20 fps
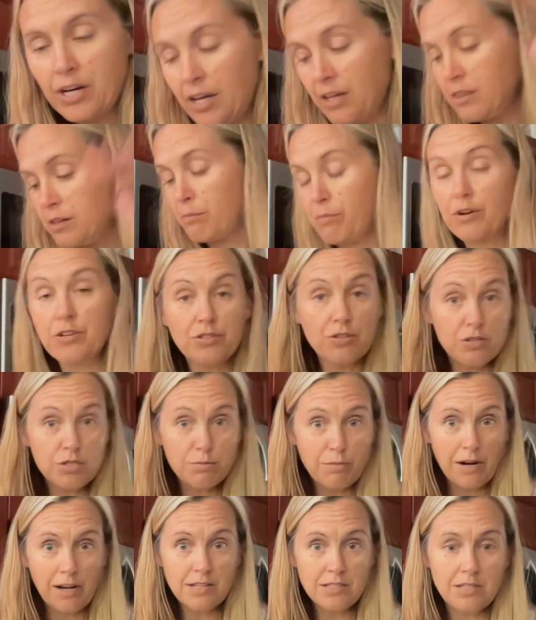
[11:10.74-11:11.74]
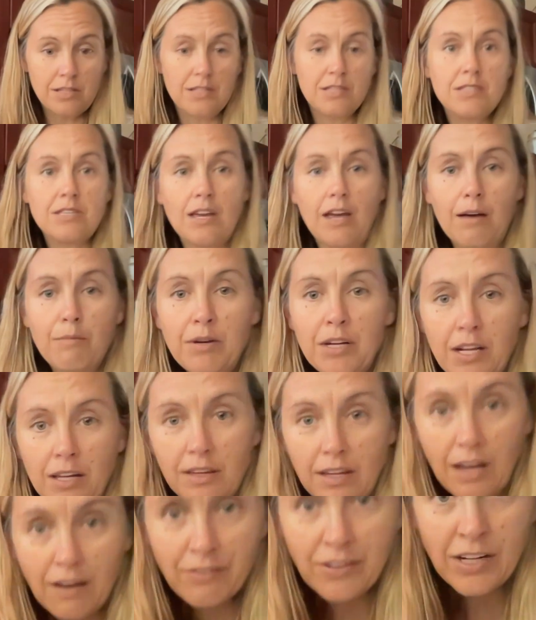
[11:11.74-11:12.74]
get the Brussels sprouts and the salmon in
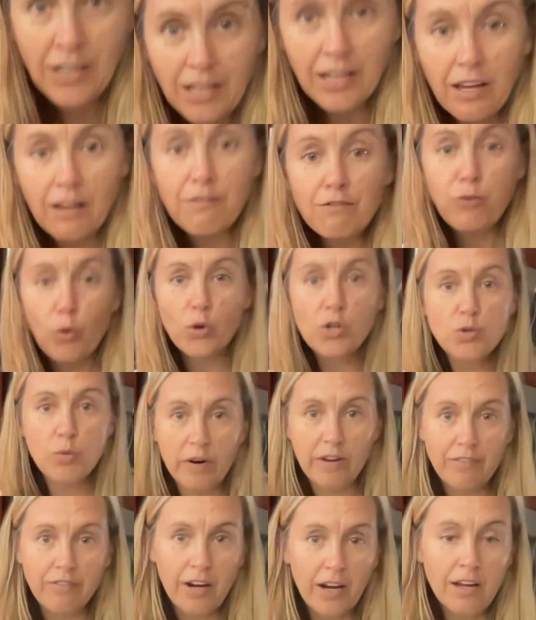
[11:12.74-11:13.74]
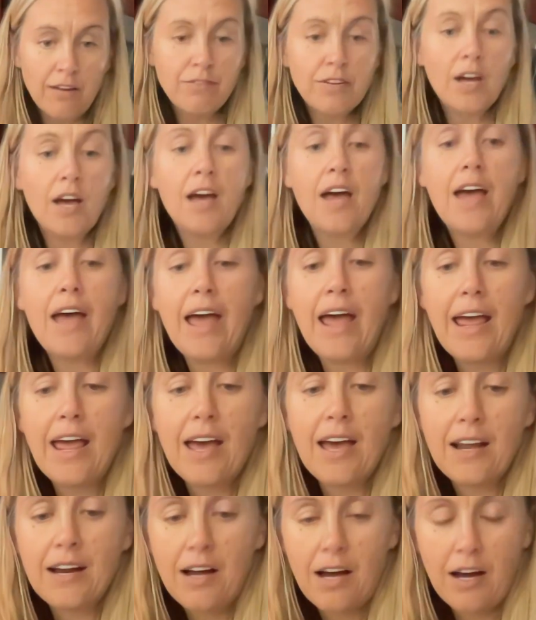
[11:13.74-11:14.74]
the oven, again 425,
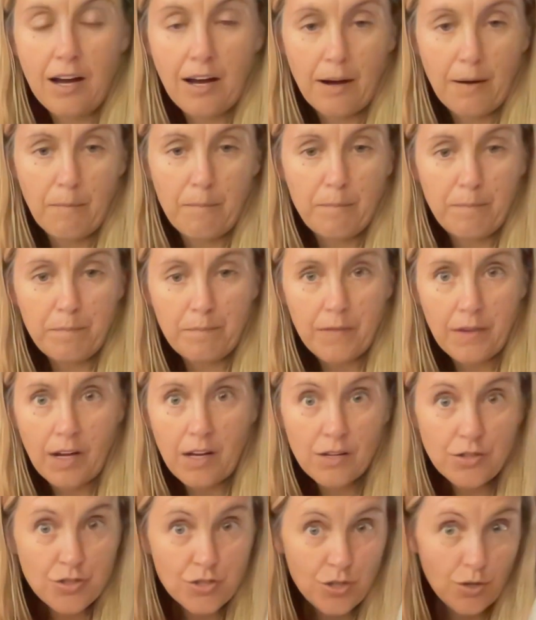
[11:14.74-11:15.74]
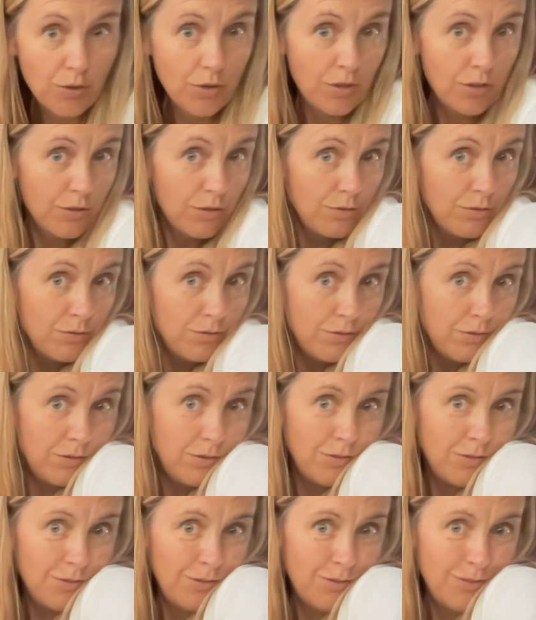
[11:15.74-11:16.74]
and I'll show you
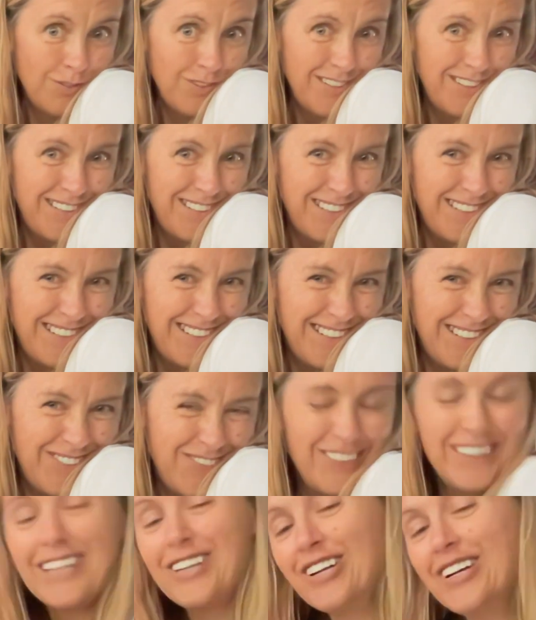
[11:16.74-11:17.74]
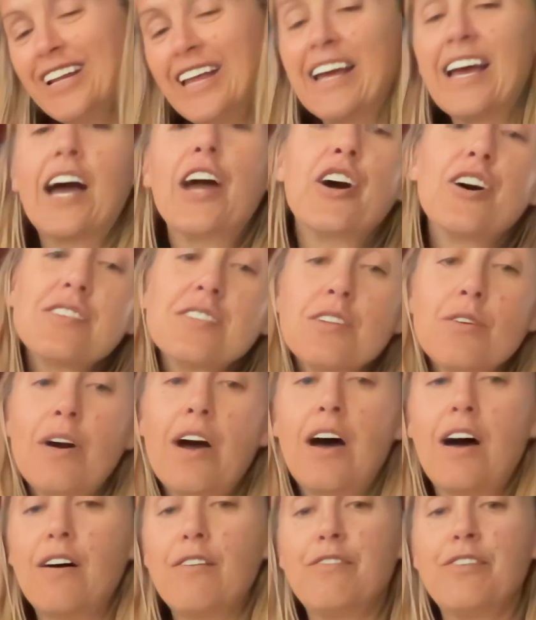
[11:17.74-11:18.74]
what they look like. I also
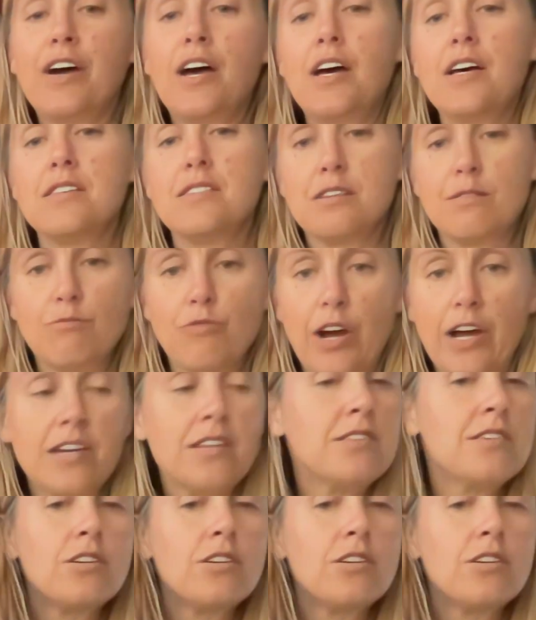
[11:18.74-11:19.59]
have some rice